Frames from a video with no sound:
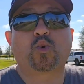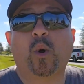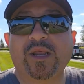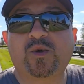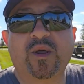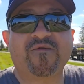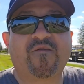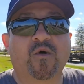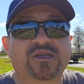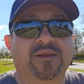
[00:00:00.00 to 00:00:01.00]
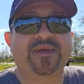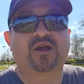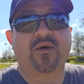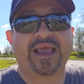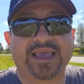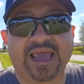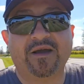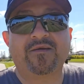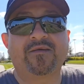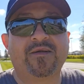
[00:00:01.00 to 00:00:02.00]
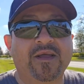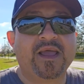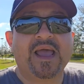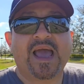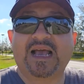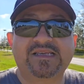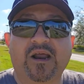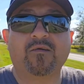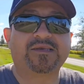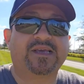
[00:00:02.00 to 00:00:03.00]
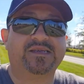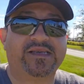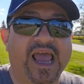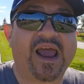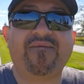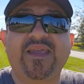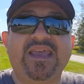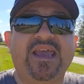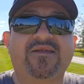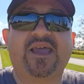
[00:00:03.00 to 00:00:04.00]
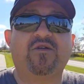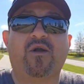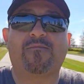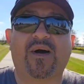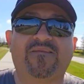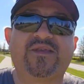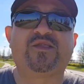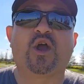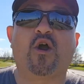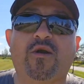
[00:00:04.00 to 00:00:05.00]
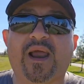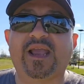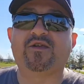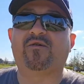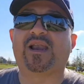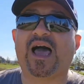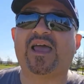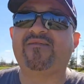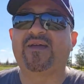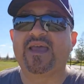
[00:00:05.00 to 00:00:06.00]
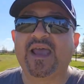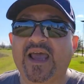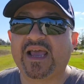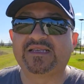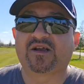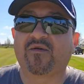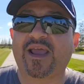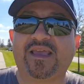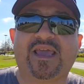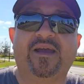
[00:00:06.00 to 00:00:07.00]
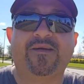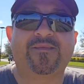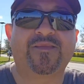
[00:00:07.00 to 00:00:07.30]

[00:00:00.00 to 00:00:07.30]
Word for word: 2024 is going to be a great year, as it always is. Every year that you're above the dirt and you're alive is a great year.